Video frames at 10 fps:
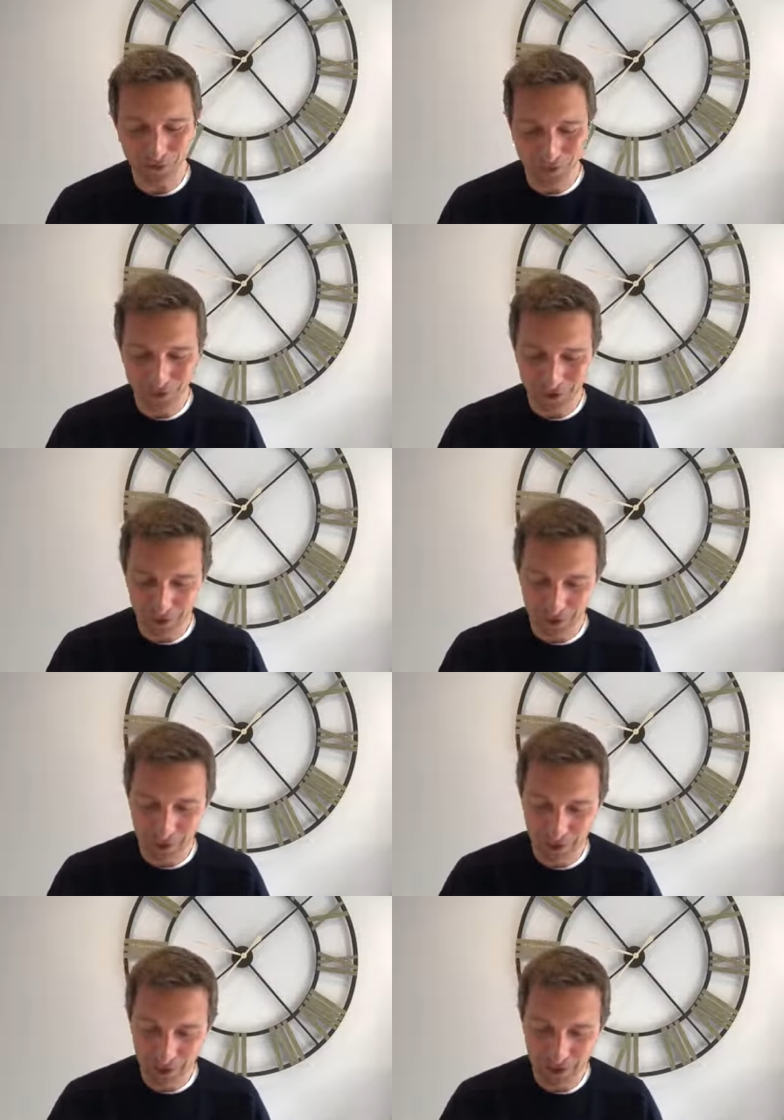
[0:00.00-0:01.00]
on the
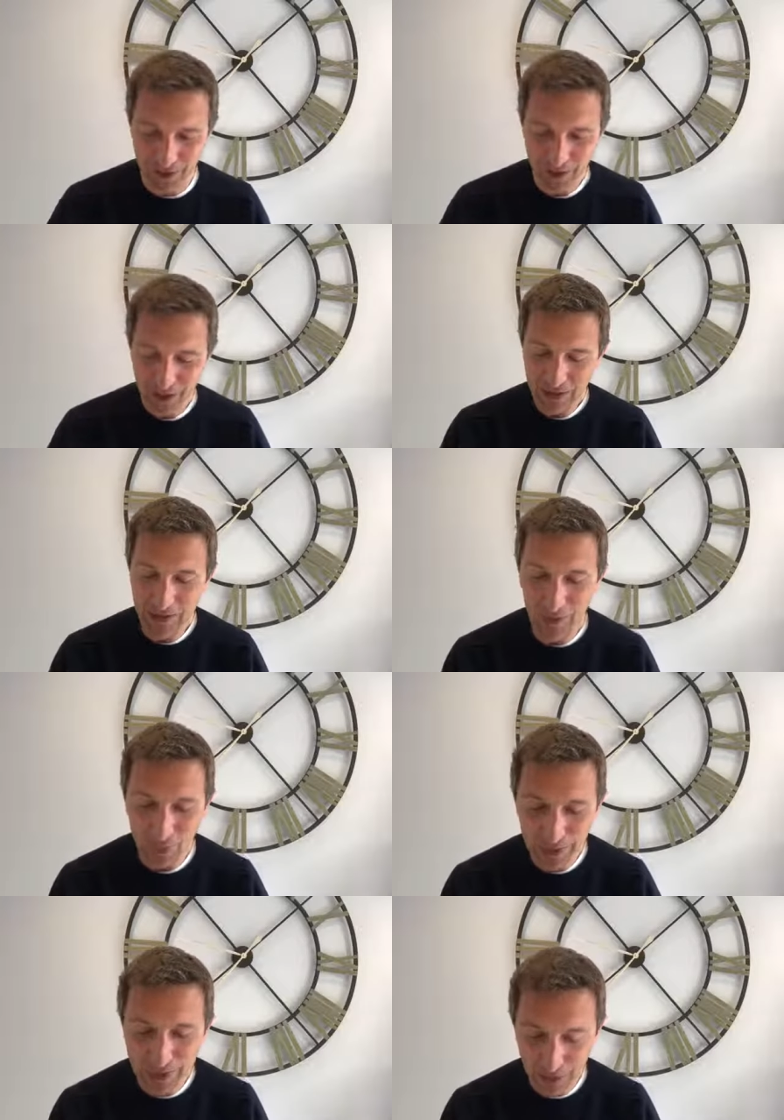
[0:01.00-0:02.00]
Facebook site. So
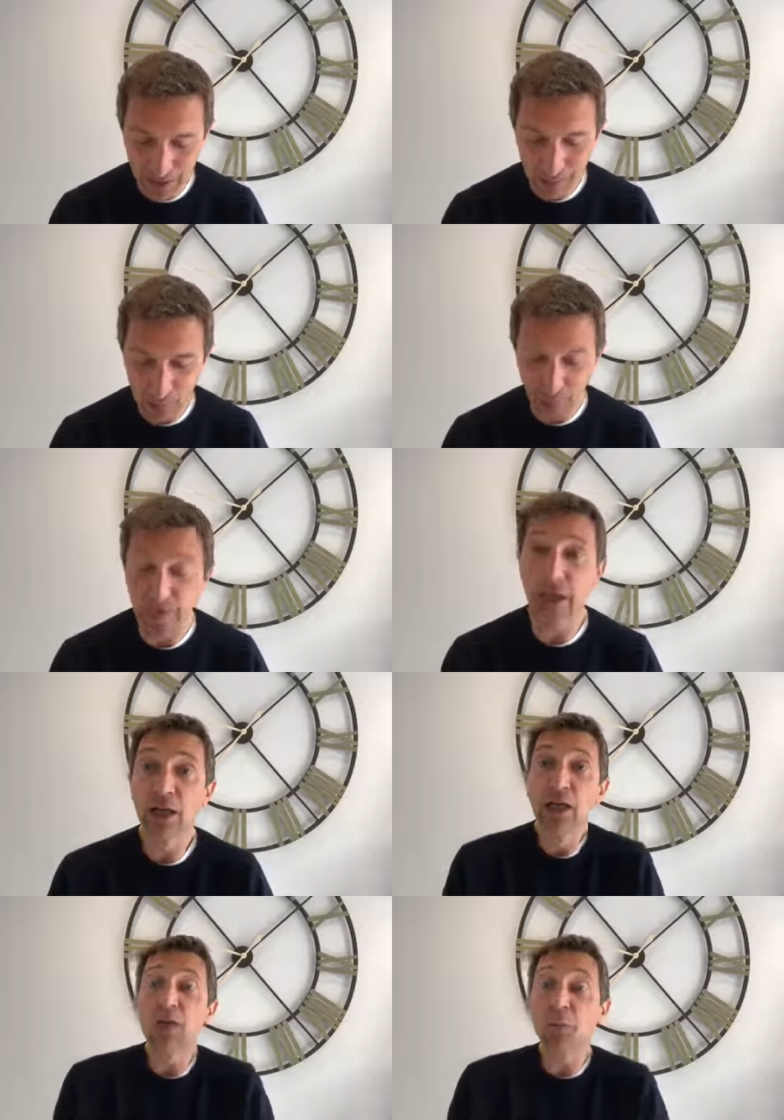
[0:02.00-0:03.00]
please go and have a look at
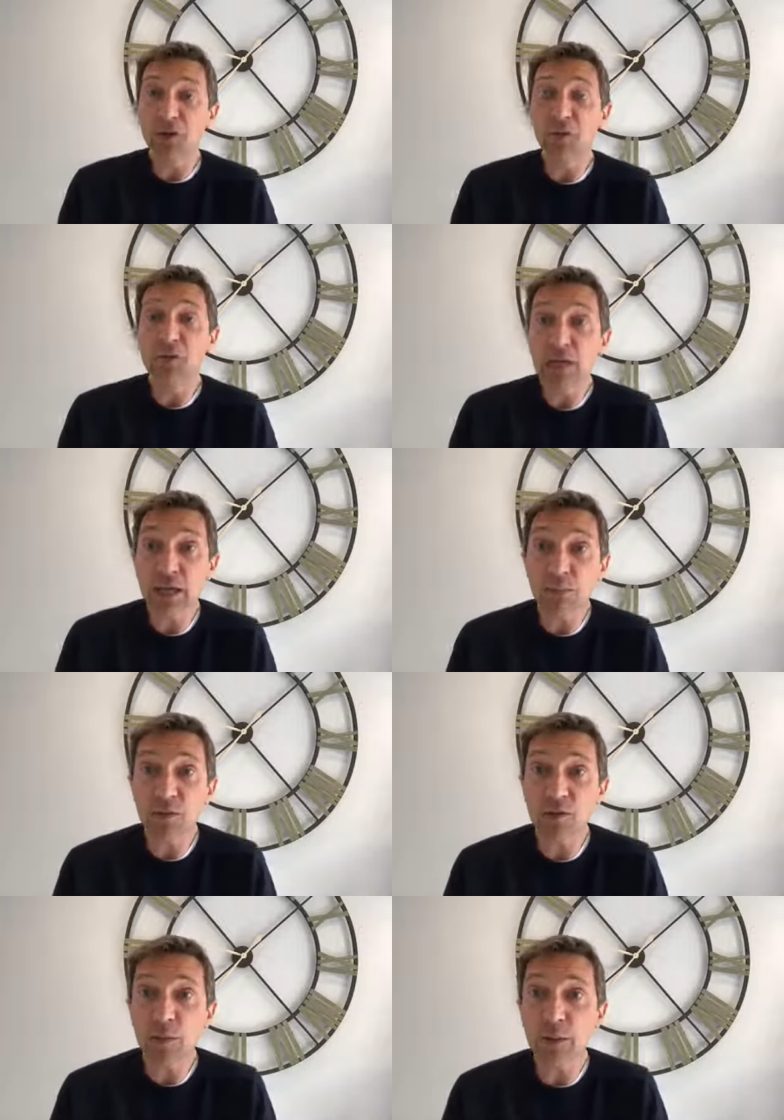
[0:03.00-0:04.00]
that. The British Museum
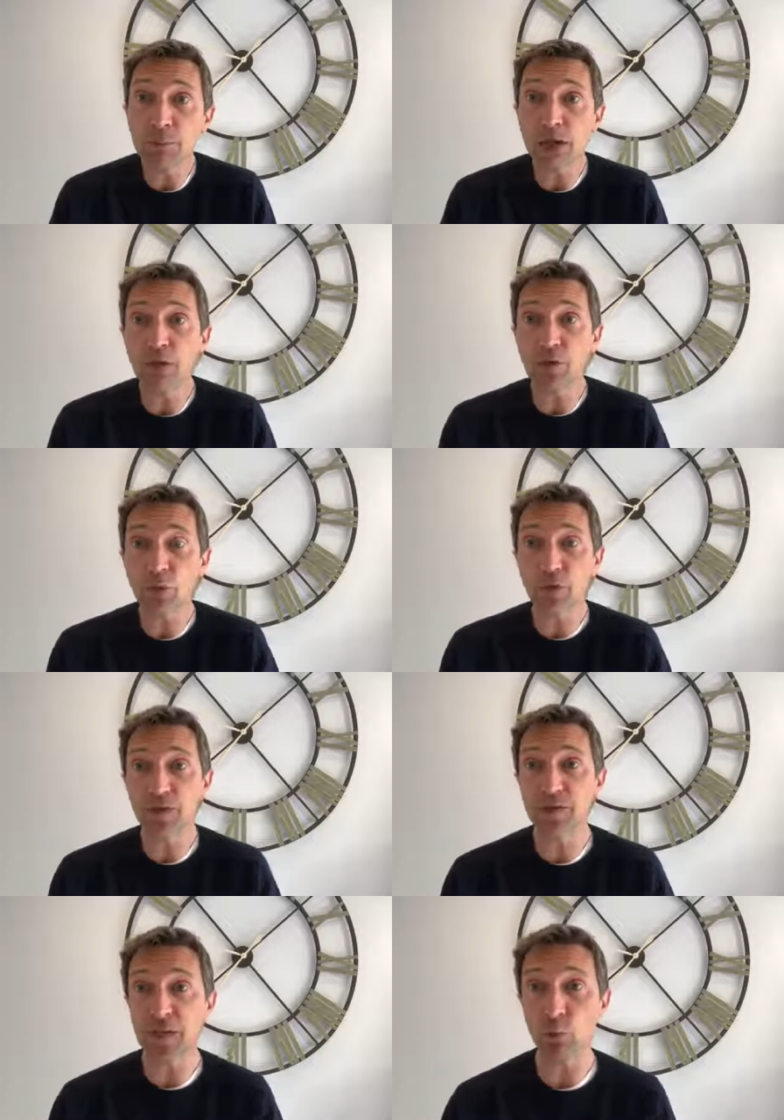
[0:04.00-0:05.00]
this week, many of you will
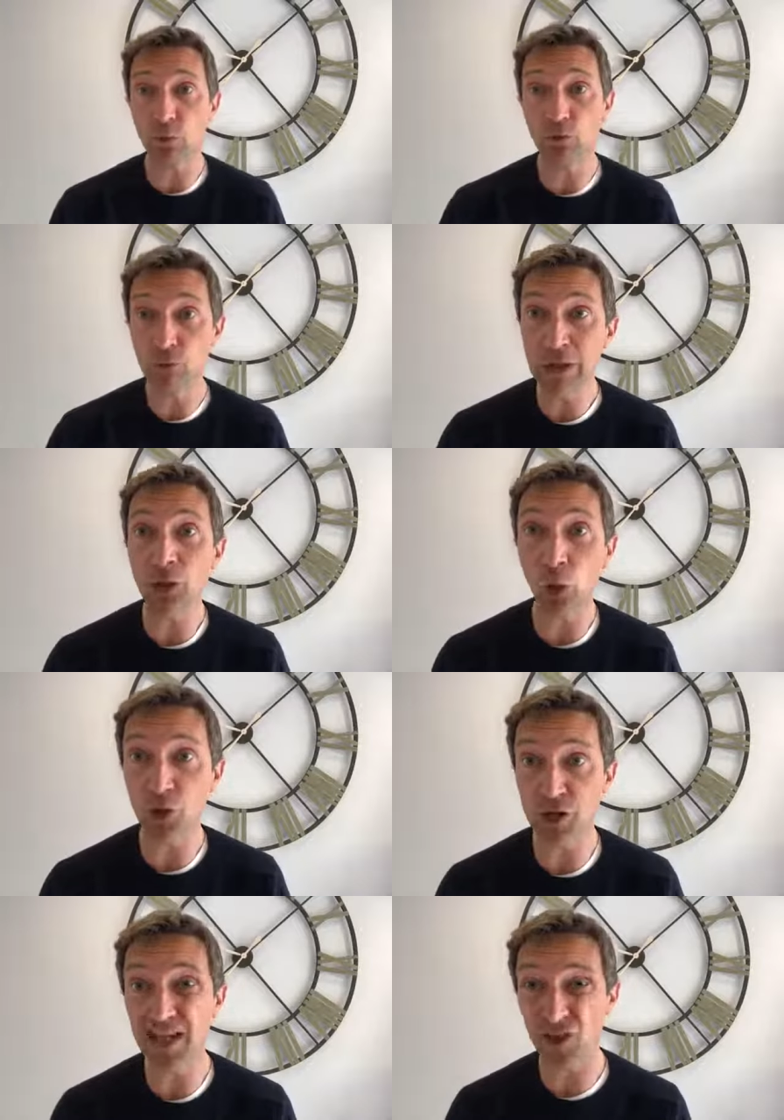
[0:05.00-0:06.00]
have seen,
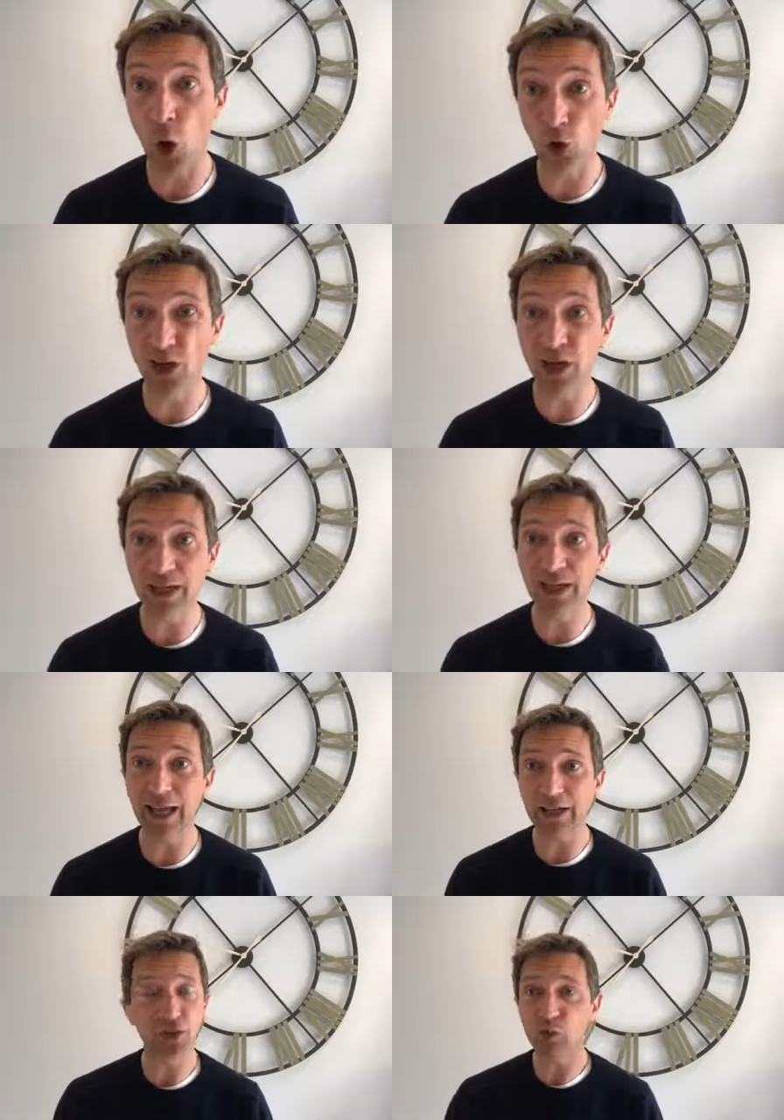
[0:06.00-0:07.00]
relaunched its online
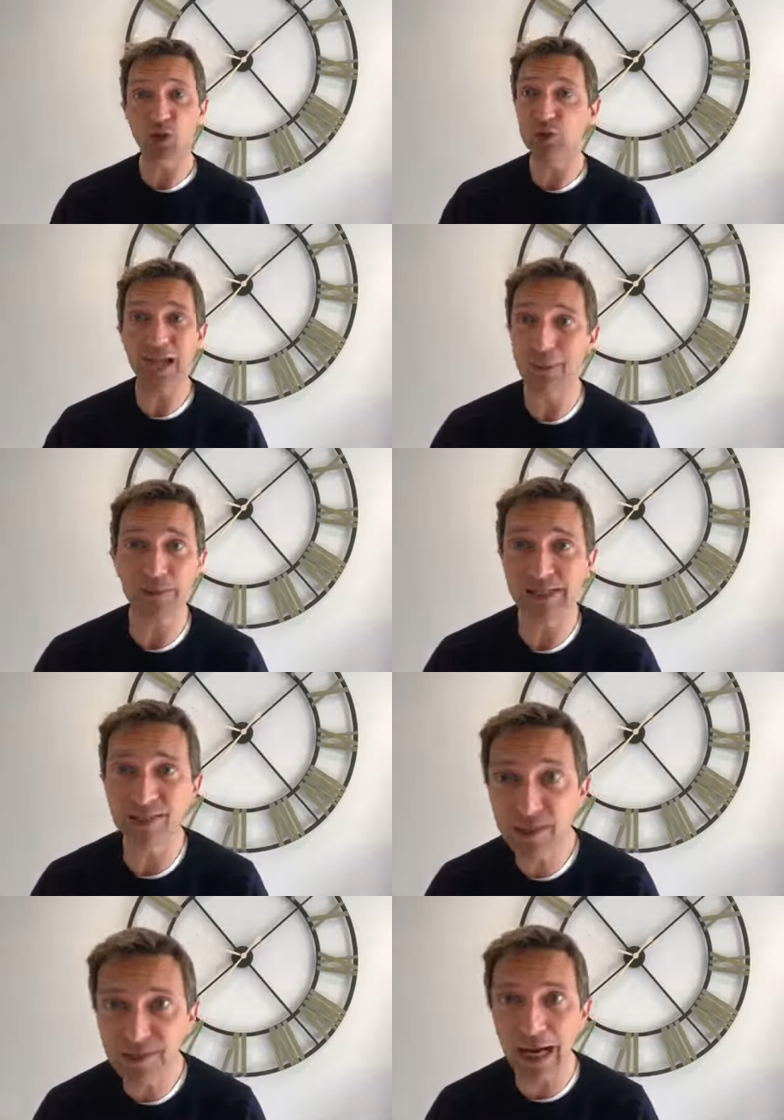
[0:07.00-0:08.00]
collection, which was absolutely
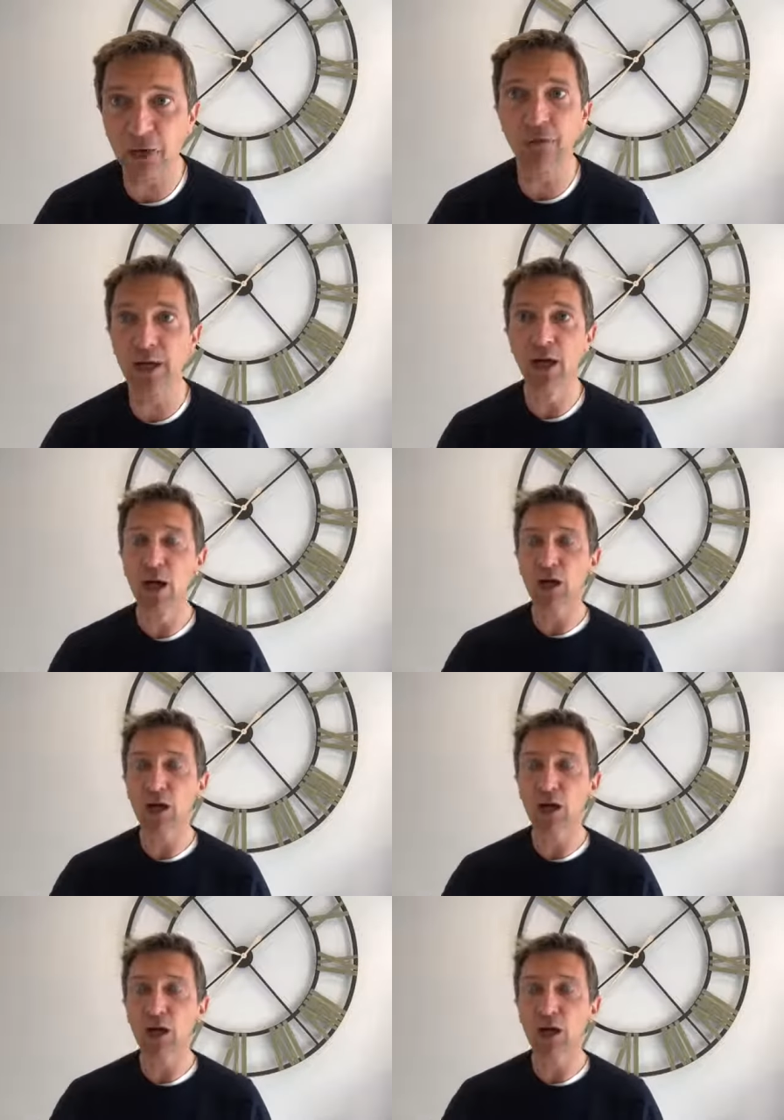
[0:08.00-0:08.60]
staggering.